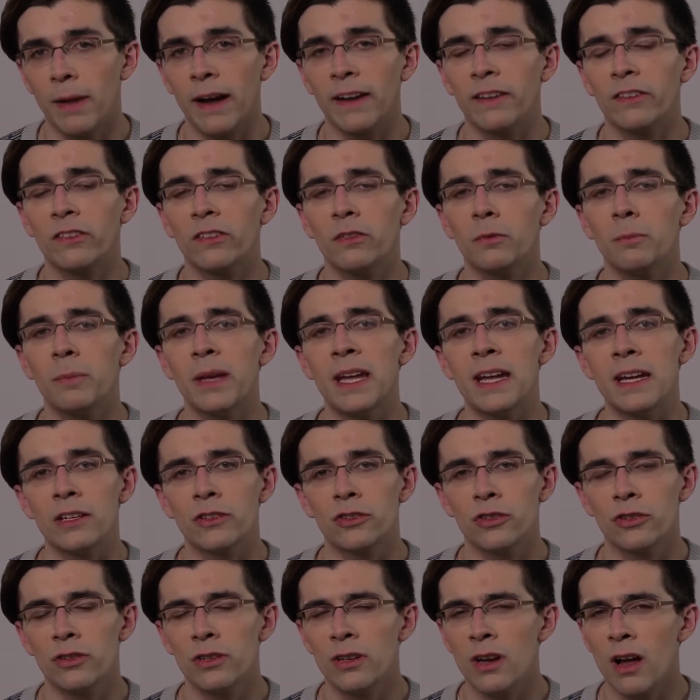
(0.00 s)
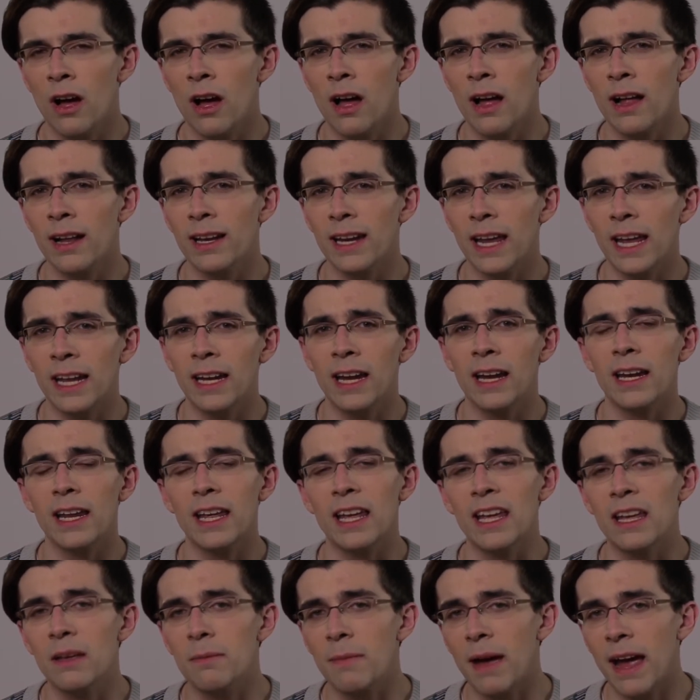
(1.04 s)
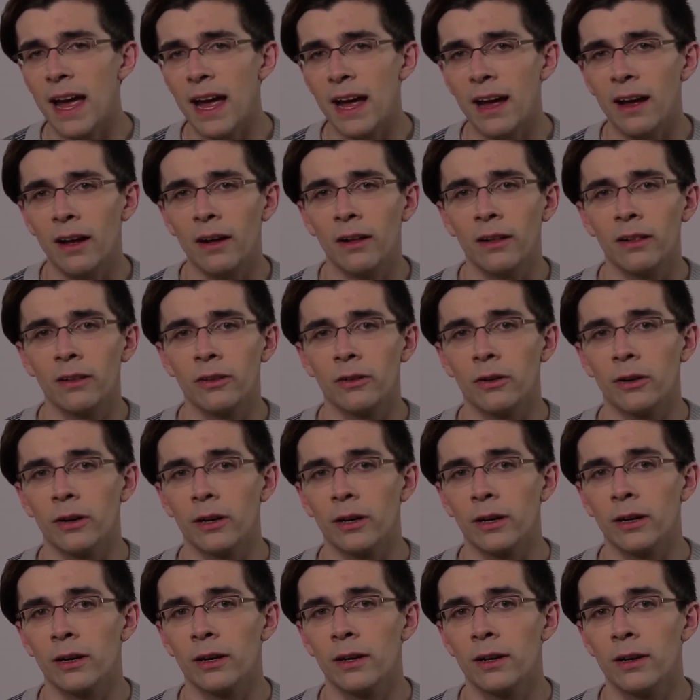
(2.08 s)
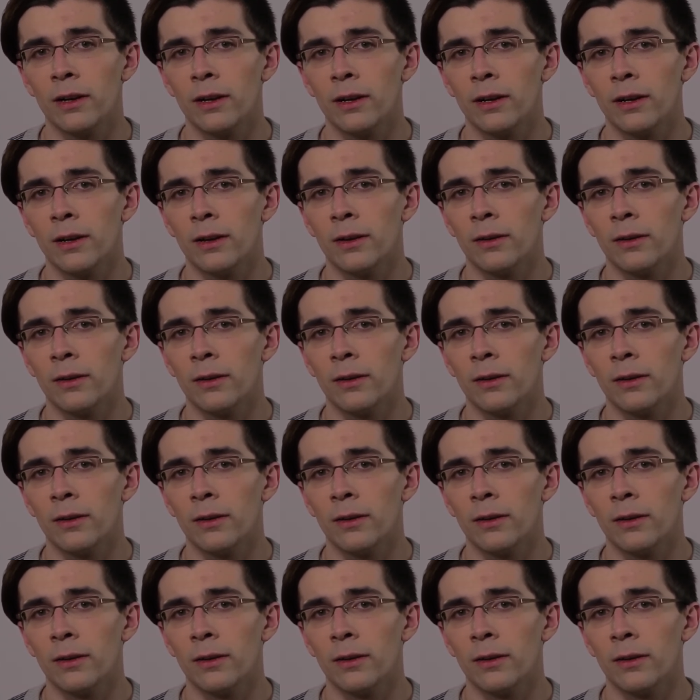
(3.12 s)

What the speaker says: by speech, not in an email or